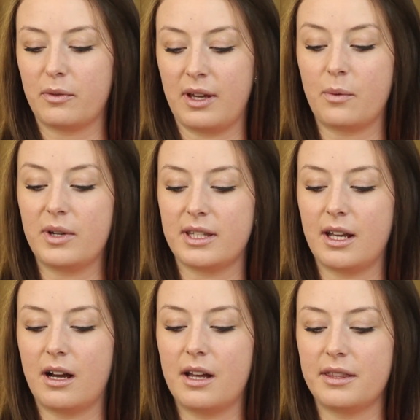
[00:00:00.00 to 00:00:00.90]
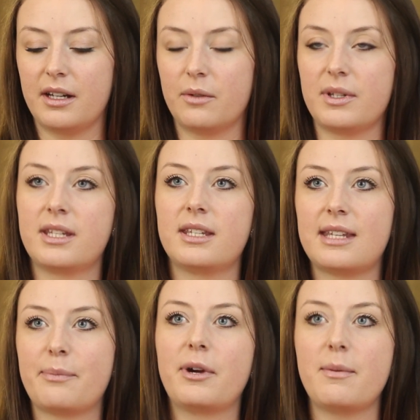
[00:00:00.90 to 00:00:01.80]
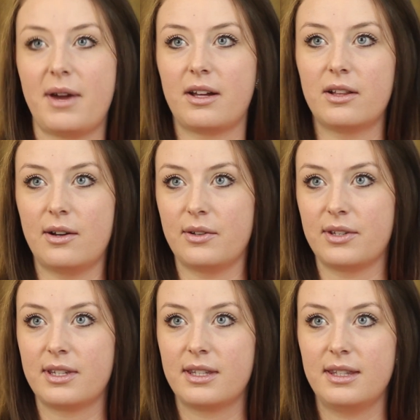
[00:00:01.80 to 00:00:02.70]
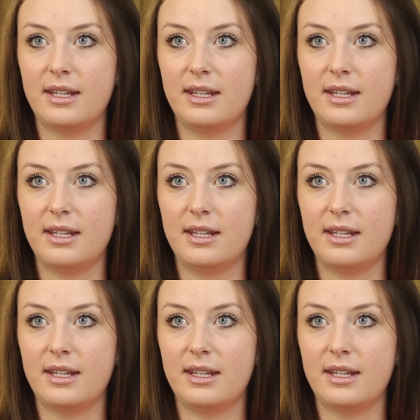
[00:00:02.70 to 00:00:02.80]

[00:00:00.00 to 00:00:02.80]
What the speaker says: like once I got there was to separate my clothes